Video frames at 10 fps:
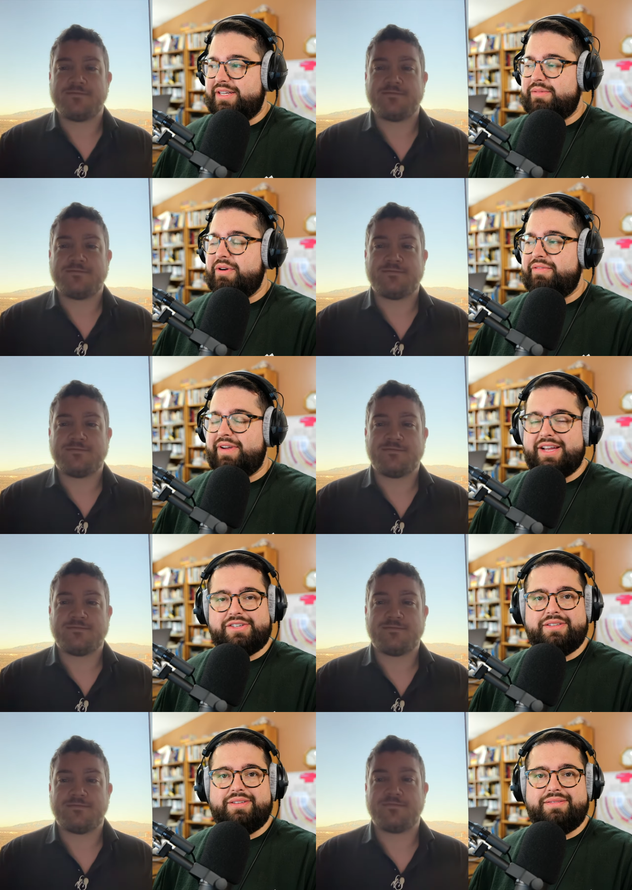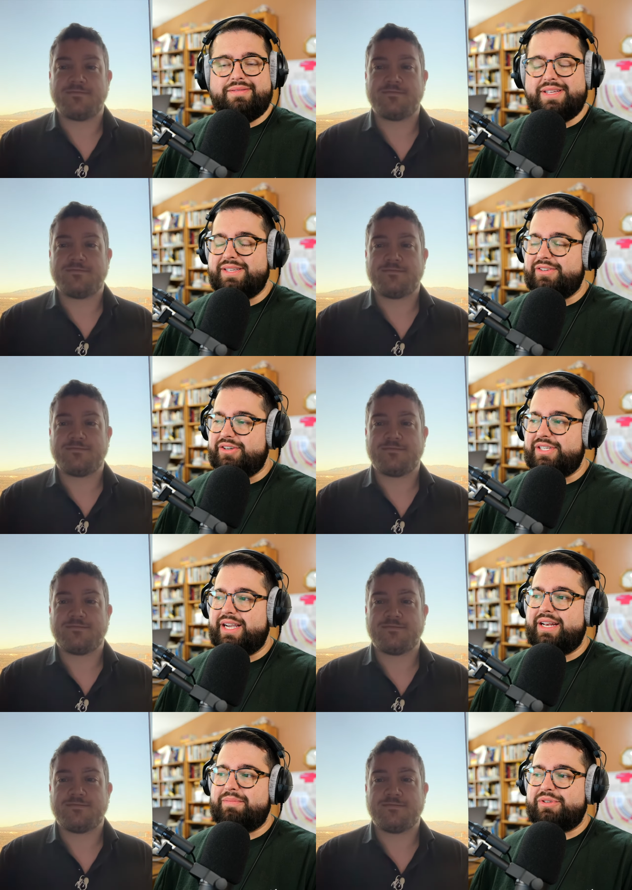Speaker 1: customary fashion, this is our
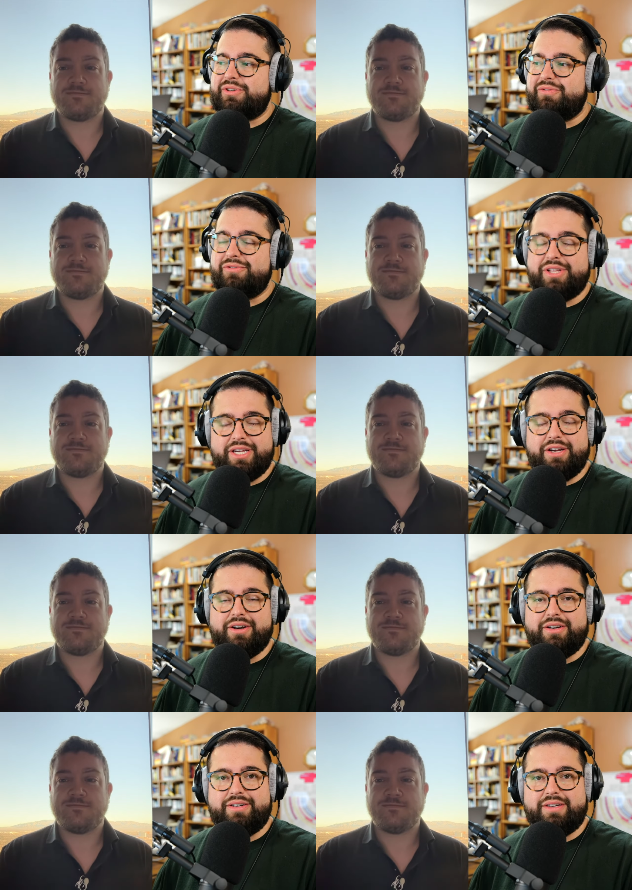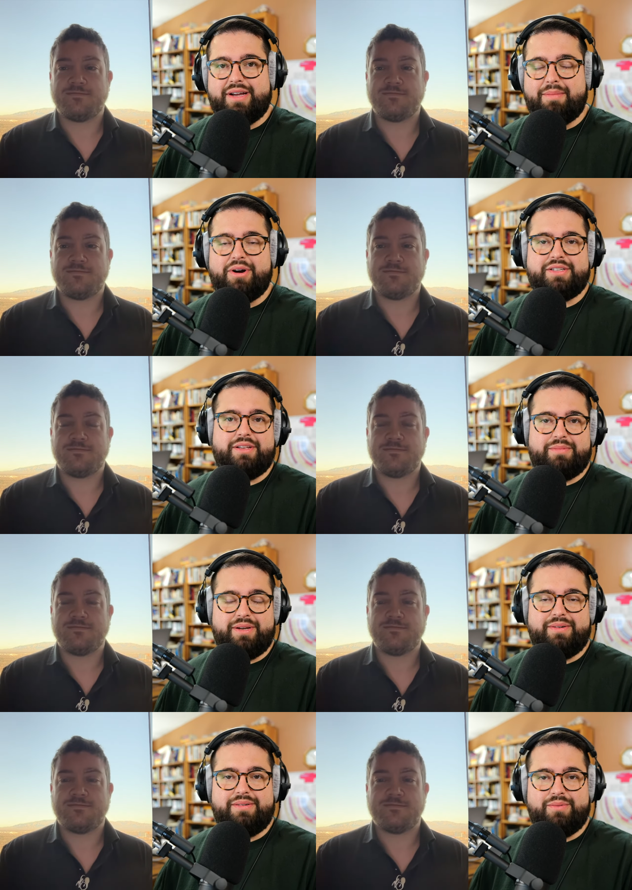second episode for the year. I bought
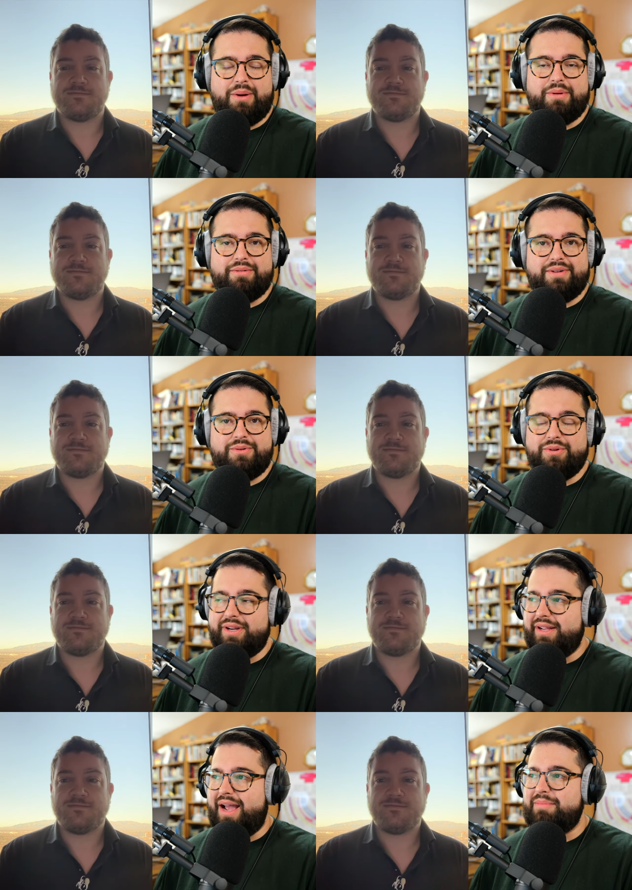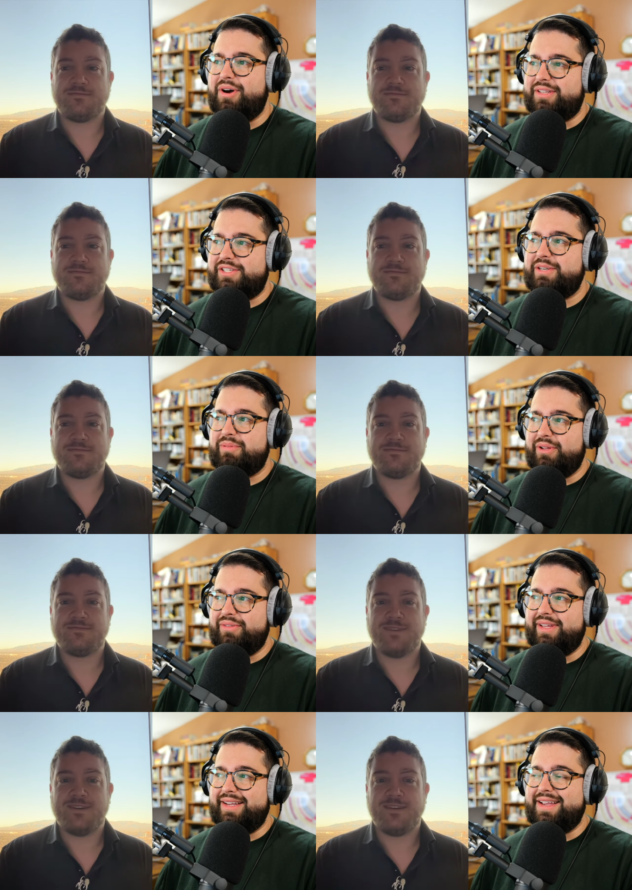something while we were recording. I bought this Chipolo
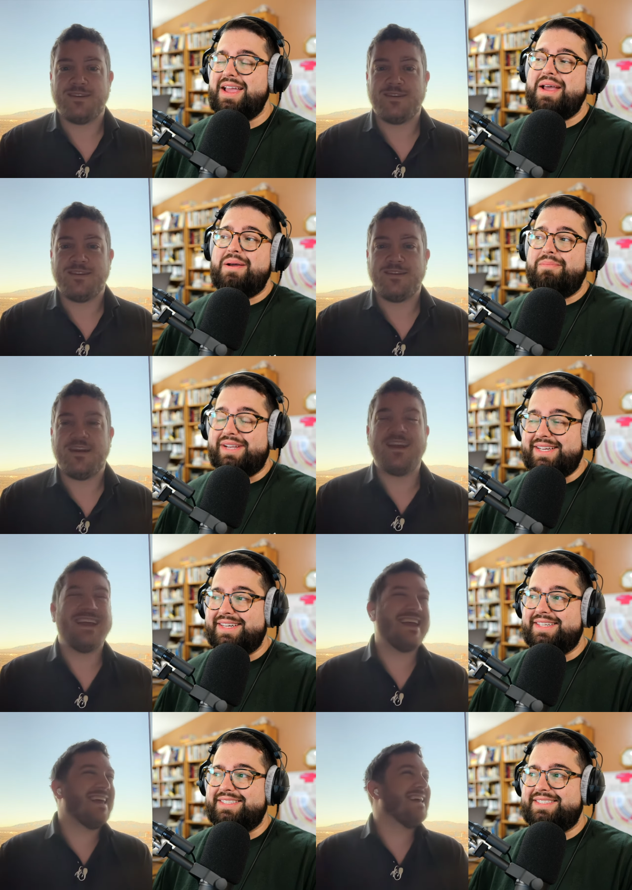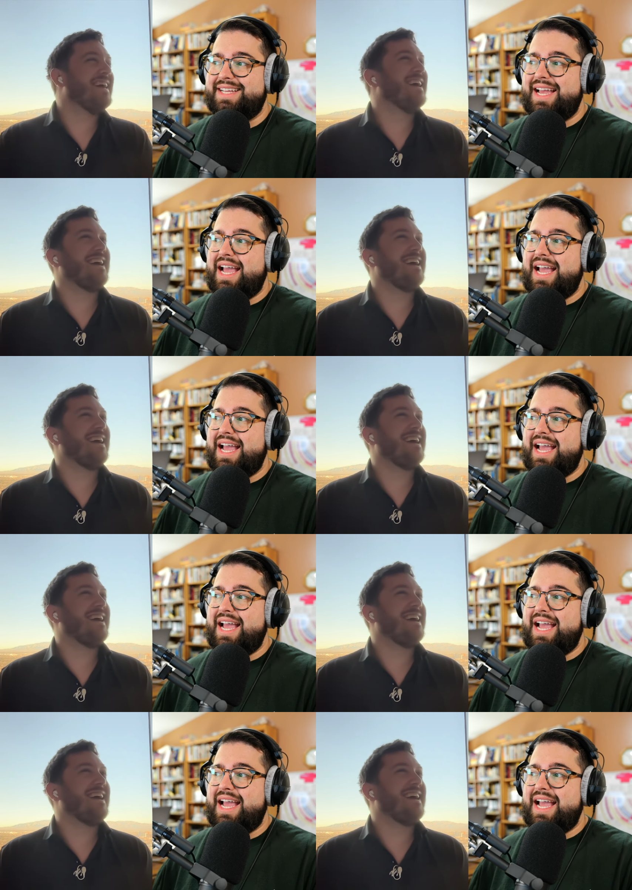thing because